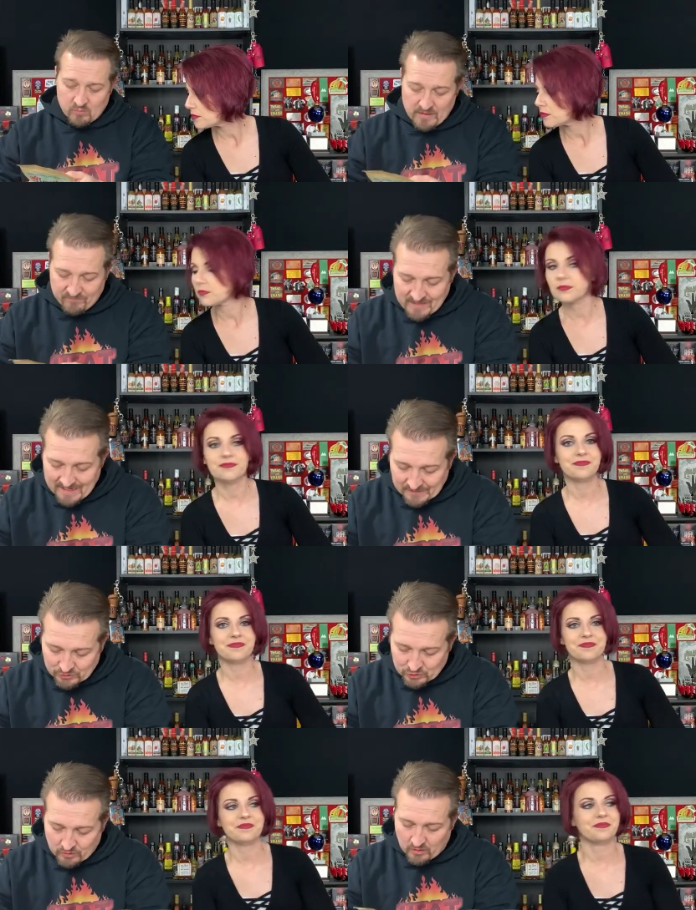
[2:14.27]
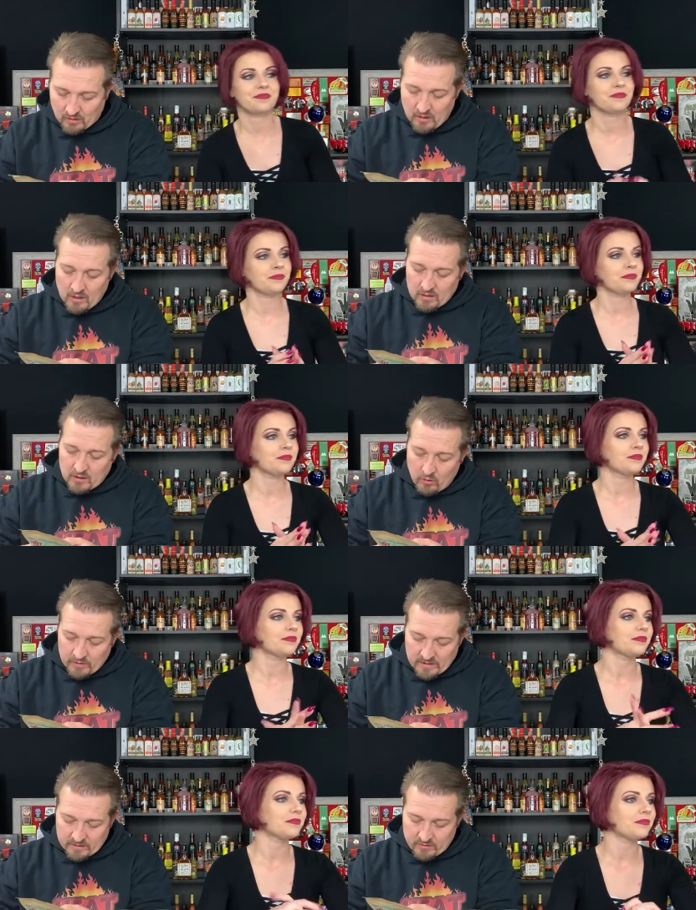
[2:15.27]
Speaker 1: We have cane sugar,
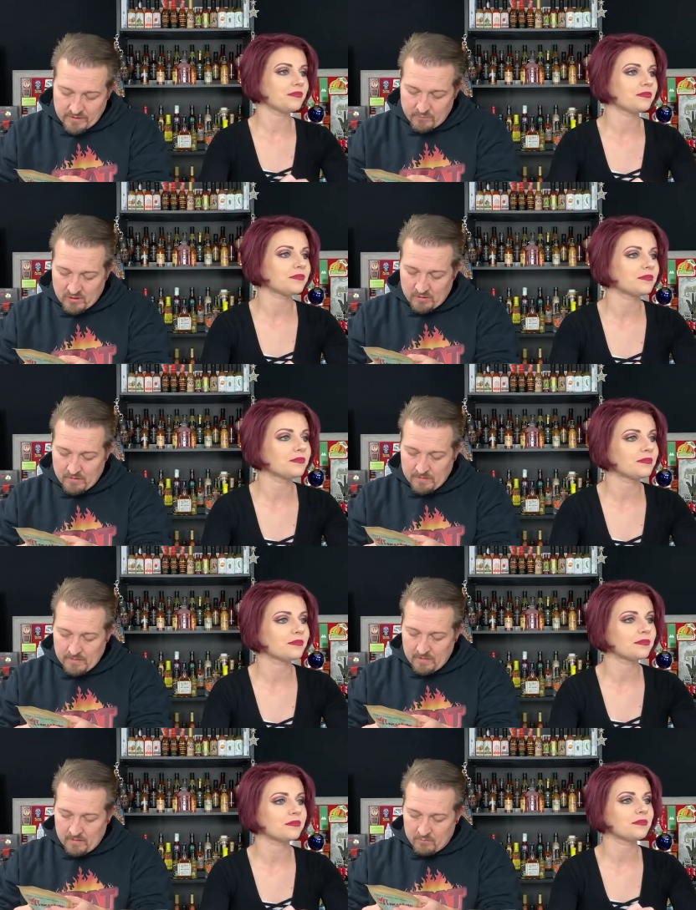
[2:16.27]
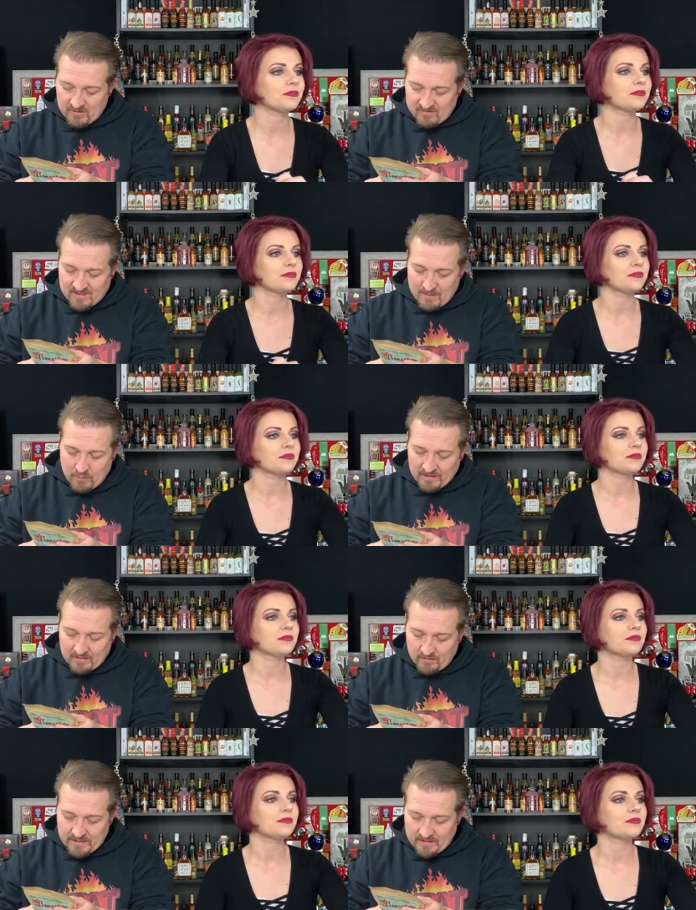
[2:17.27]
coconut creamer. I'm gonna skip a
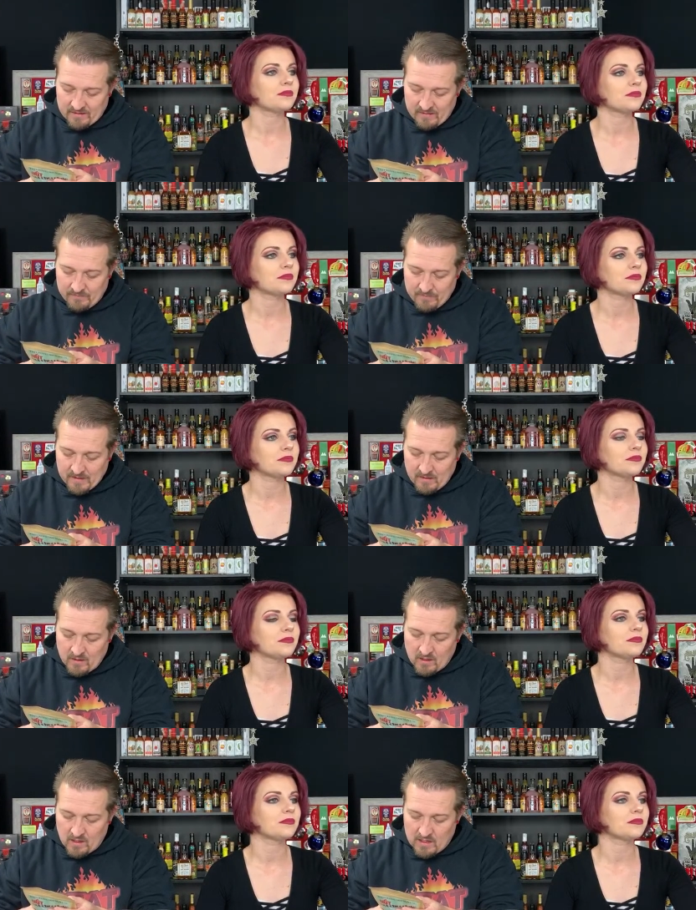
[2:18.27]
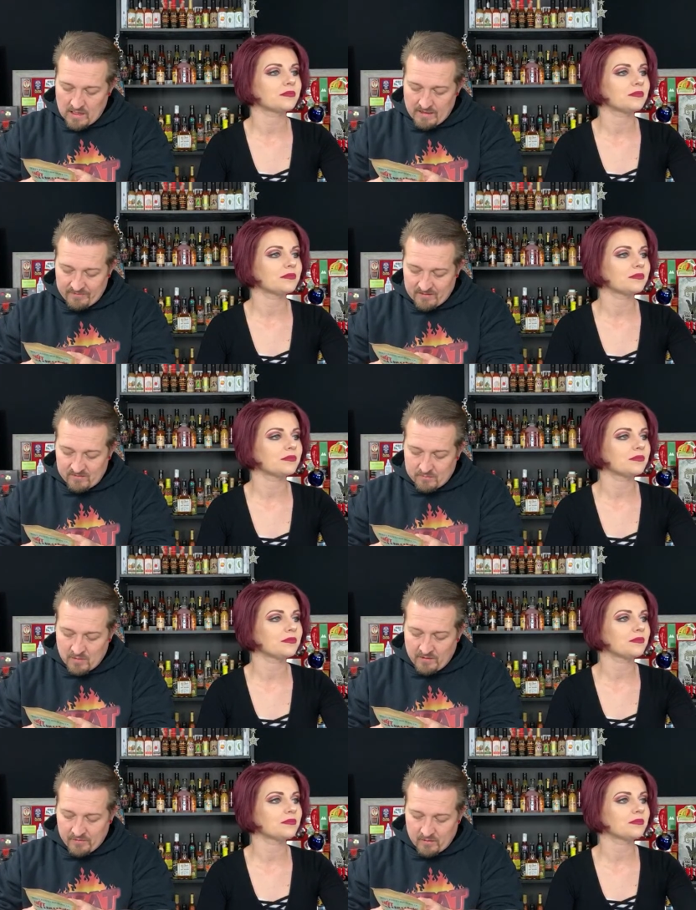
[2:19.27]
little here. Uh, there's
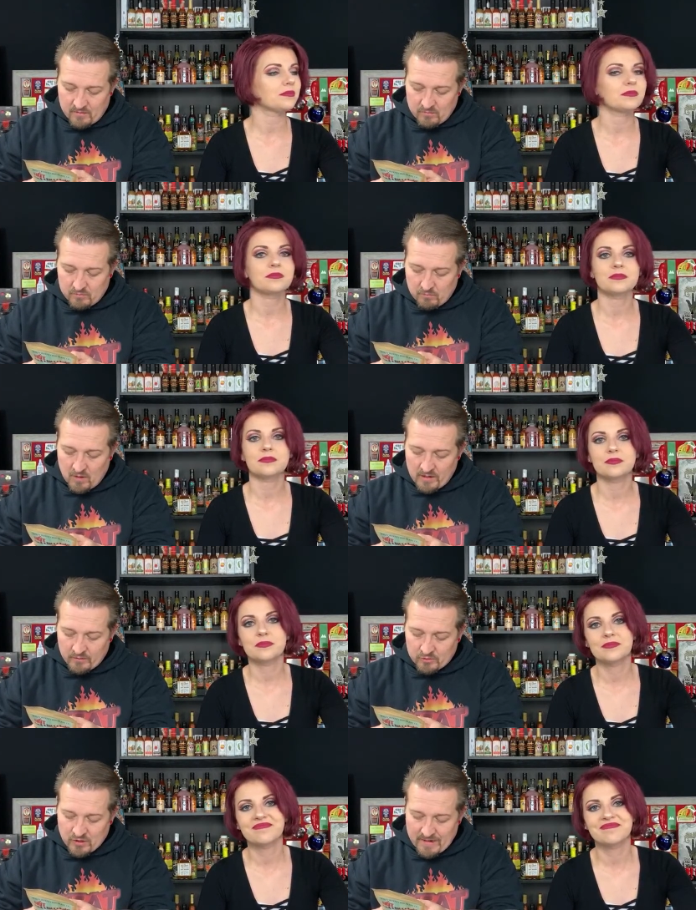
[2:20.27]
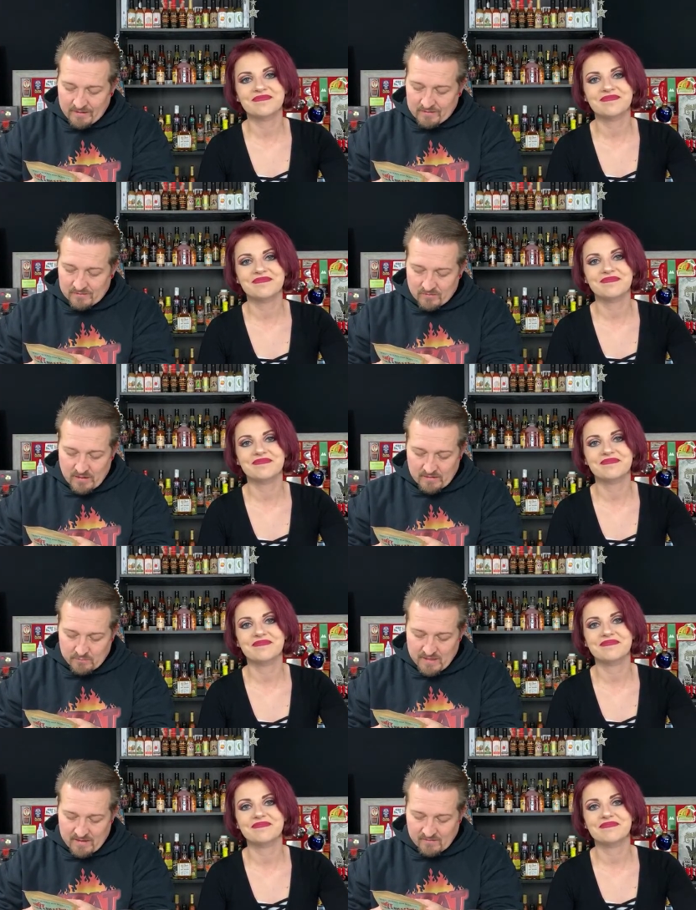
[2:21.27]
some other
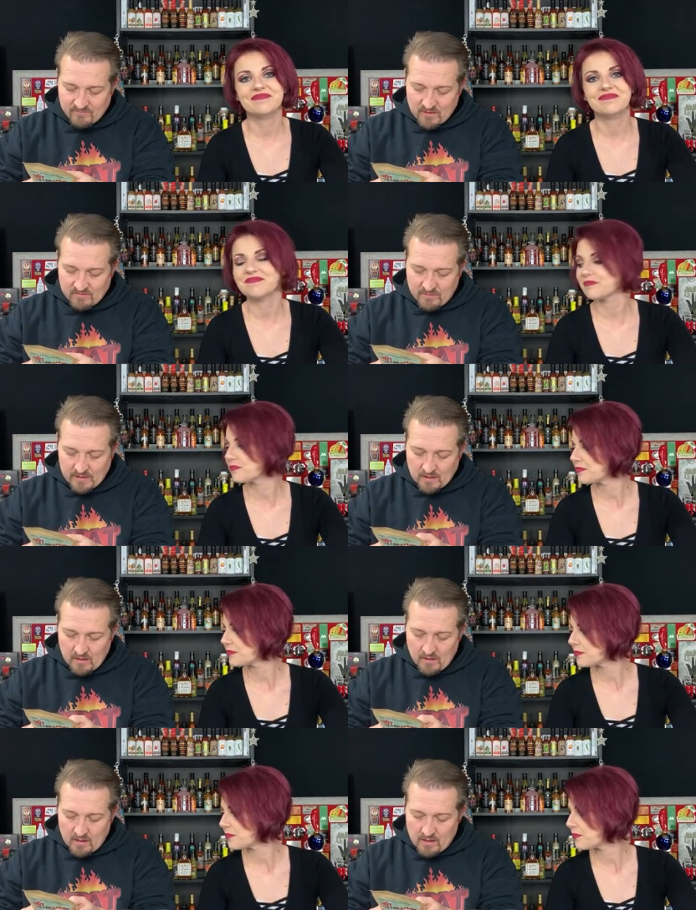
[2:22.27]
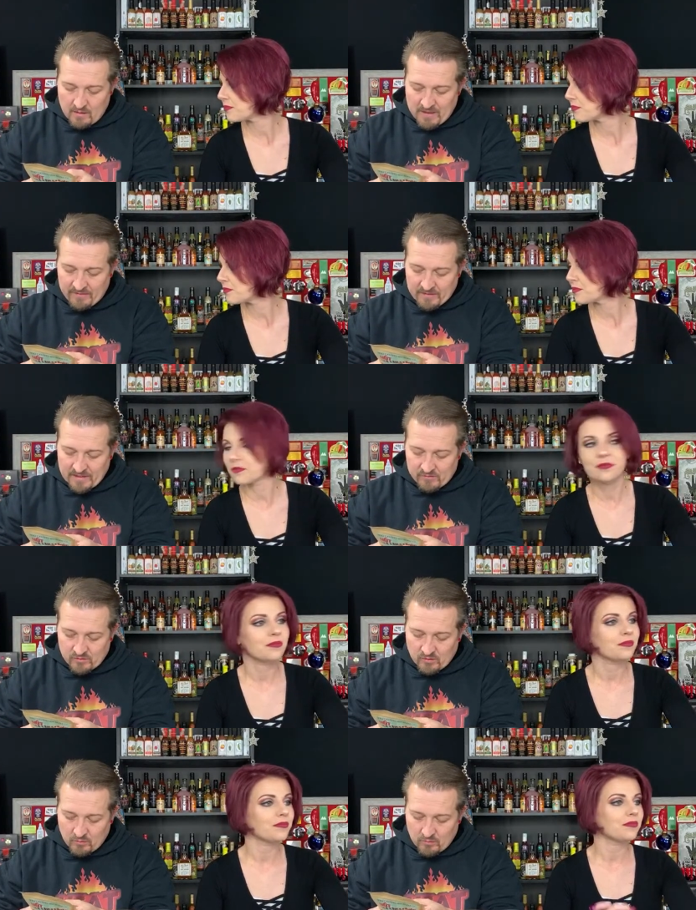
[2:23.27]
monotriglycerides, potassium phosphate, uh,
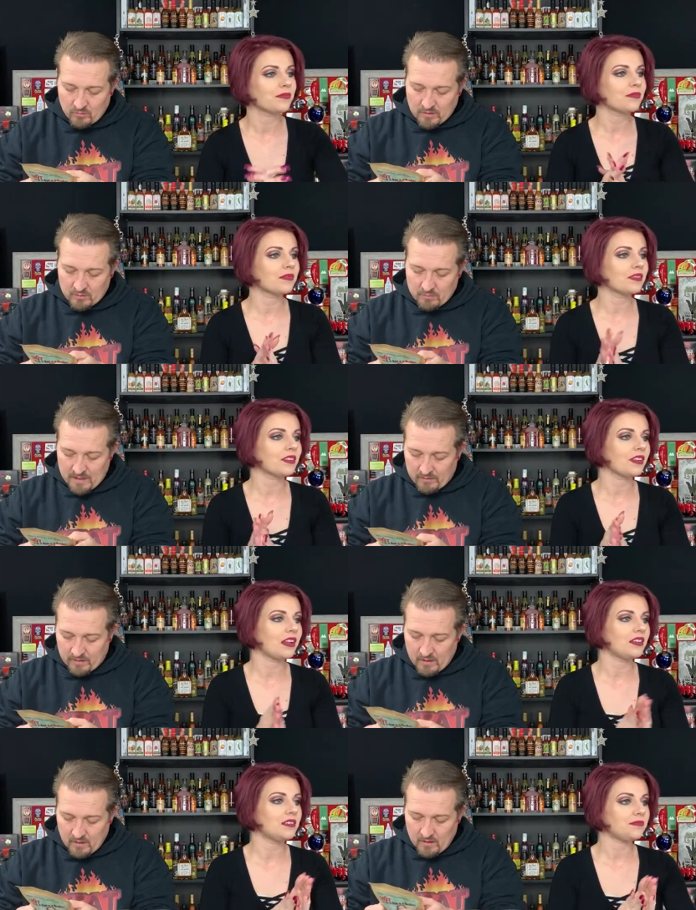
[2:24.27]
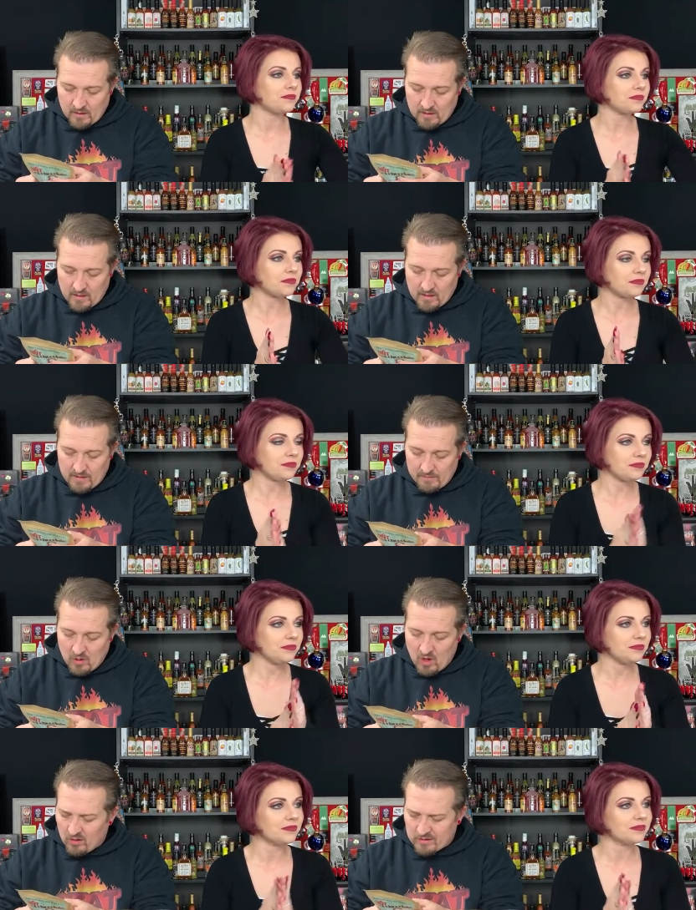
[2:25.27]
whole milk powder,
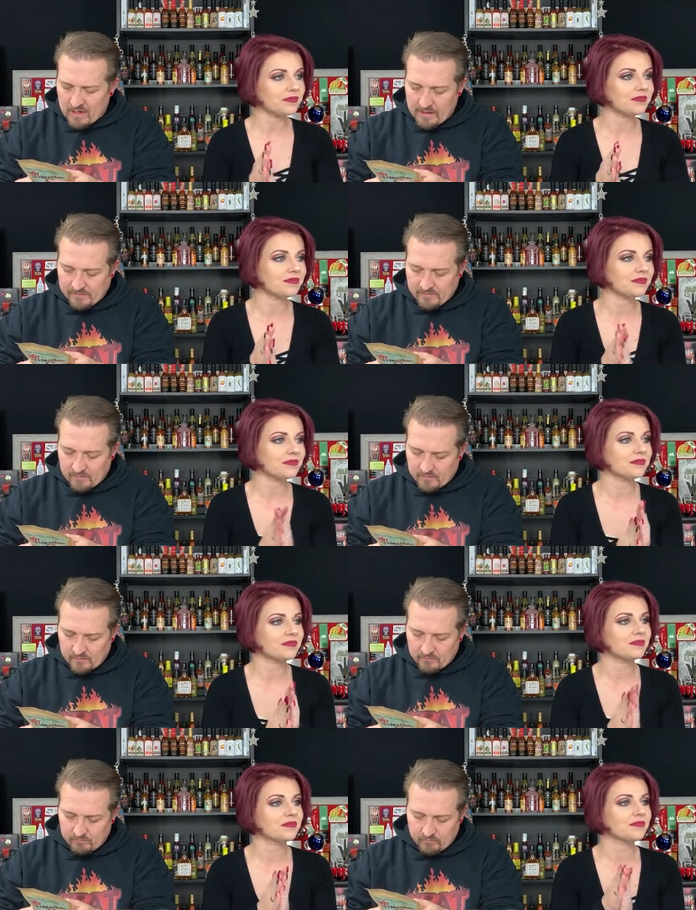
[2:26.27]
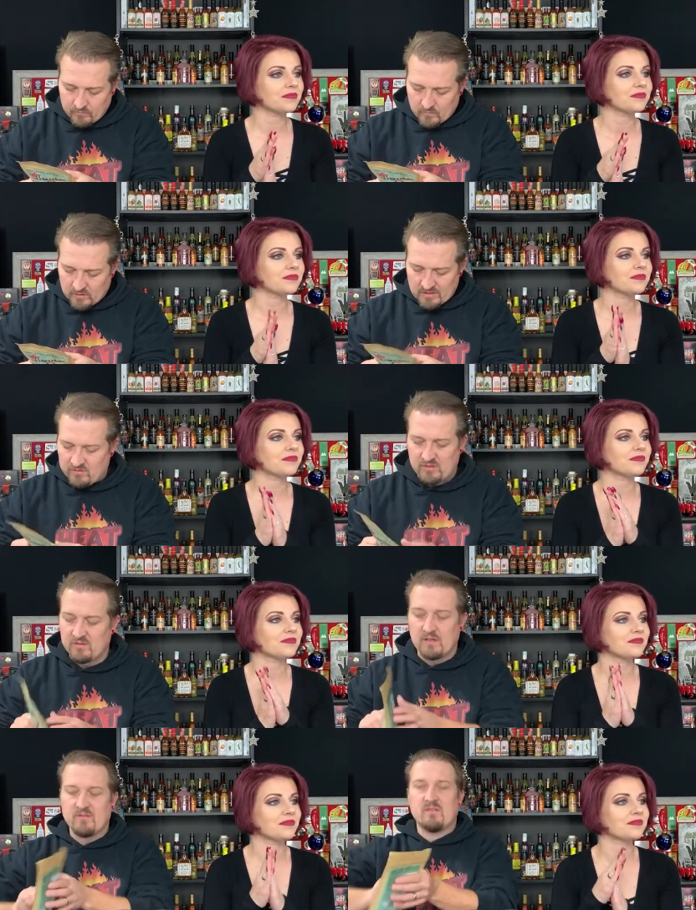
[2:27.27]
um, all kinds of. There's just tons of